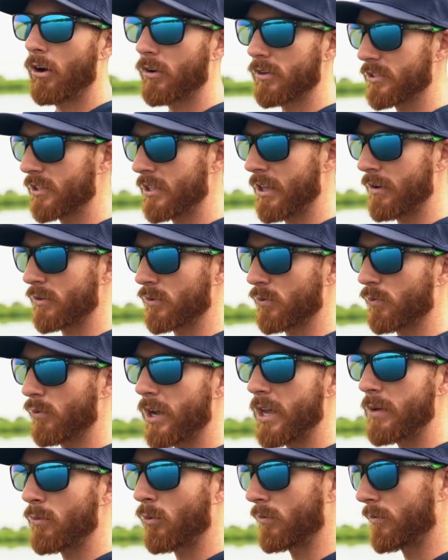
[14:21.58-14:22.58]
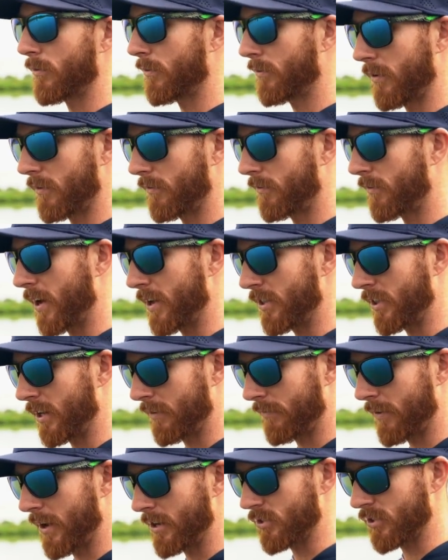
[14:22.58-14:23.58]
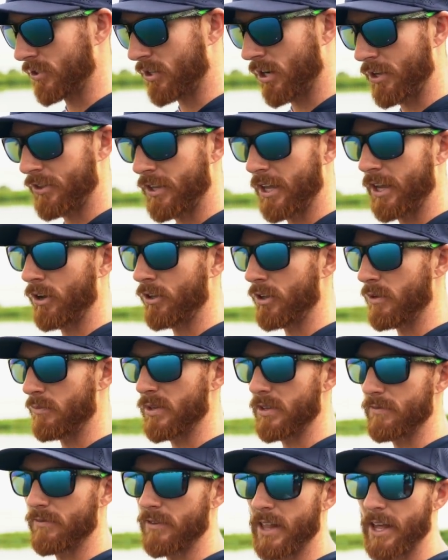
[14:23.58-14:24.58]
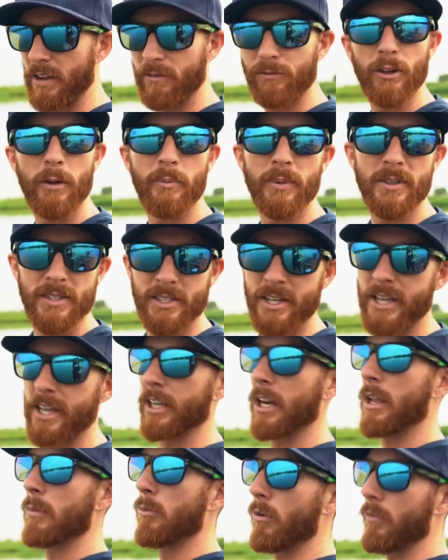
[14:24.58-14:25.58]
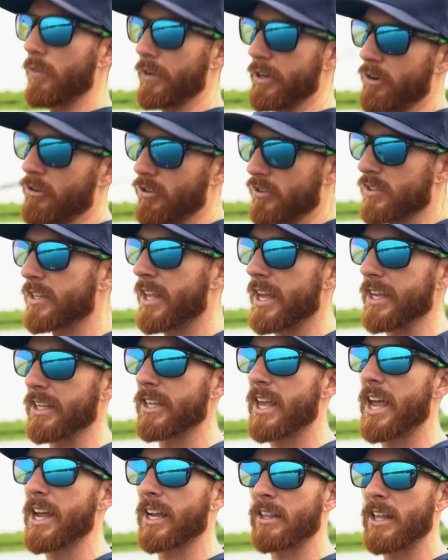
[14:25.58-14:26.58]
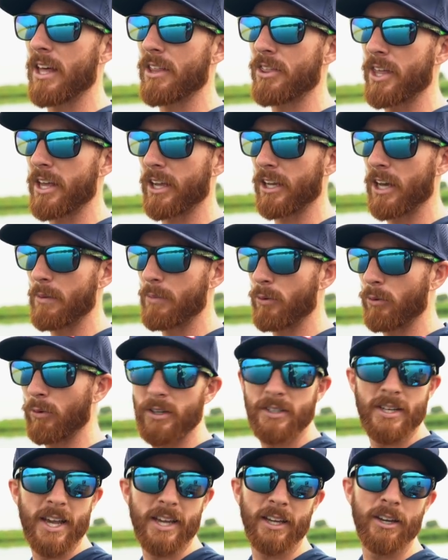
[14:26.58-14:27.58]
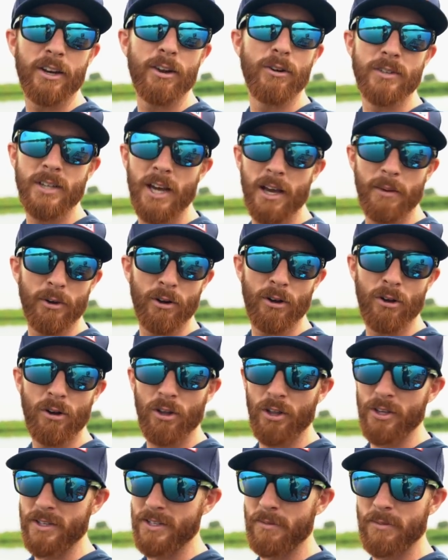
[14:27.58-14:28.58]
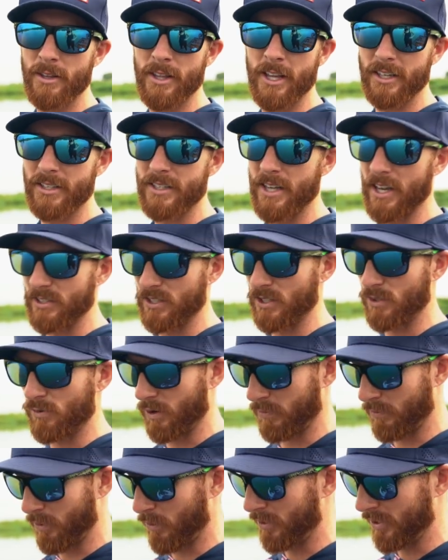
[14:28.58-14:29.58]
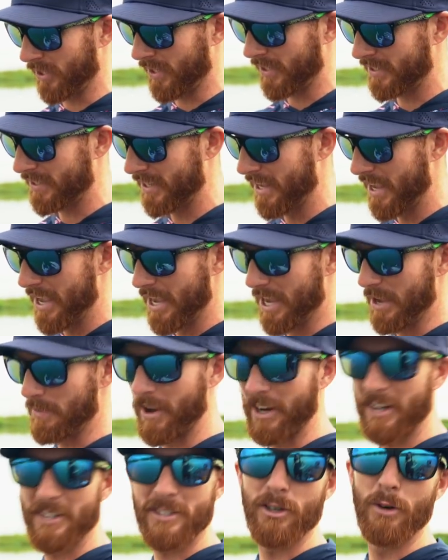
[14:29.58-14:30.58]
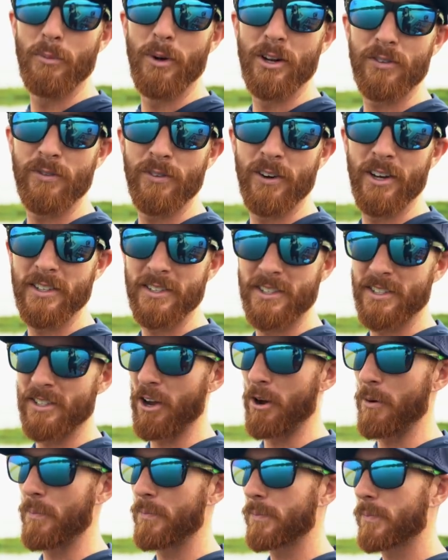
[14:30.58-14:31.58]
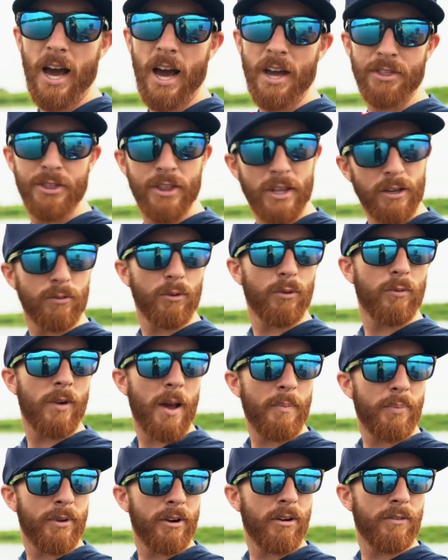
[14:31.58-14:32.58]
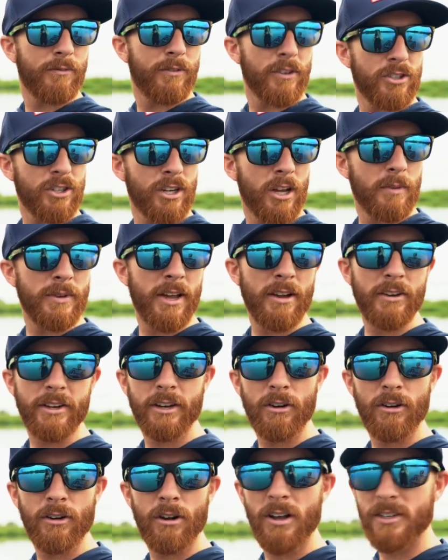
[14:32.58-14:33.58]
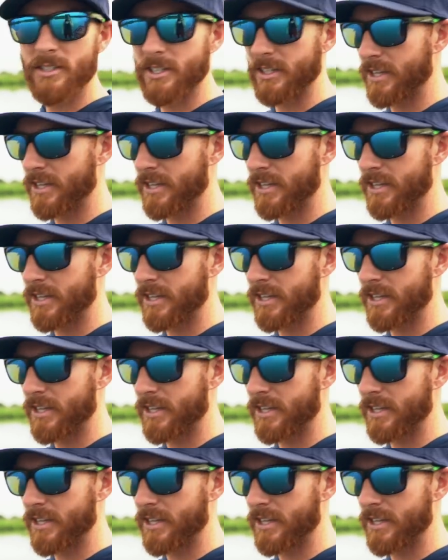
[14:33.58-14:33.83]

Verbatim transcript: Honestly, that was way more of a fun fight than if I just caught that on the beefy like flipping stick and I'm over here just like yanking that thing up. It would have taken no time at all on something like a Texas rig, but with this, it made it so much fun. So I think we're wrapping our fishing up down here in Austin,